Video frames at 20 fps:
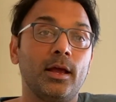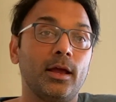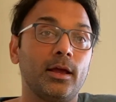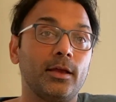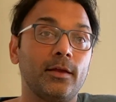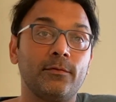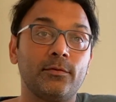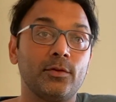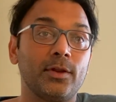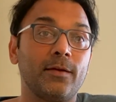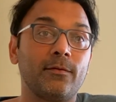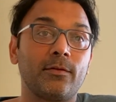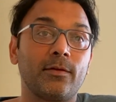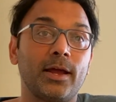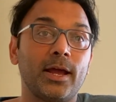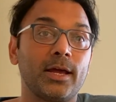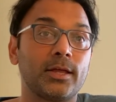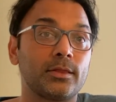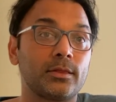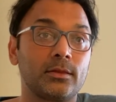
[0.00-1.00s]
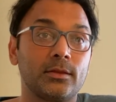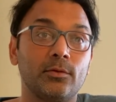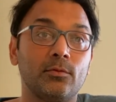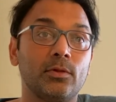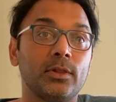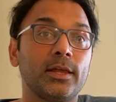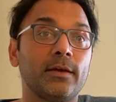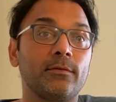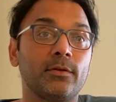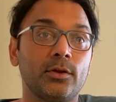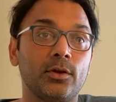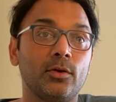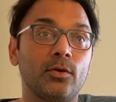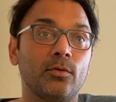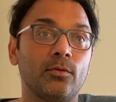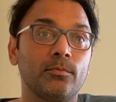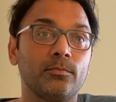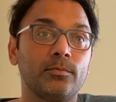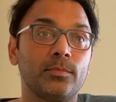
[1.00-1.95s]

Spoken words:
If you never ask, you will never know.